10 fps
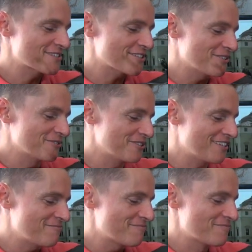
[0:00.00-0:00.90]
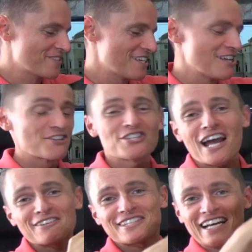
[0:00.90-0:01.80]
so,
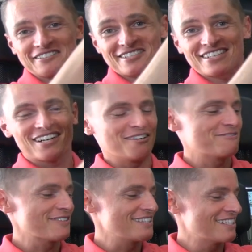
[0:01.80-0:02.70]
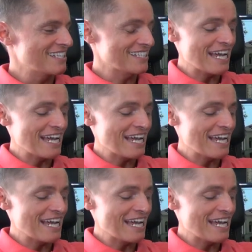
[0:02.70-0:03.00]
shout out to Carl Friedrich.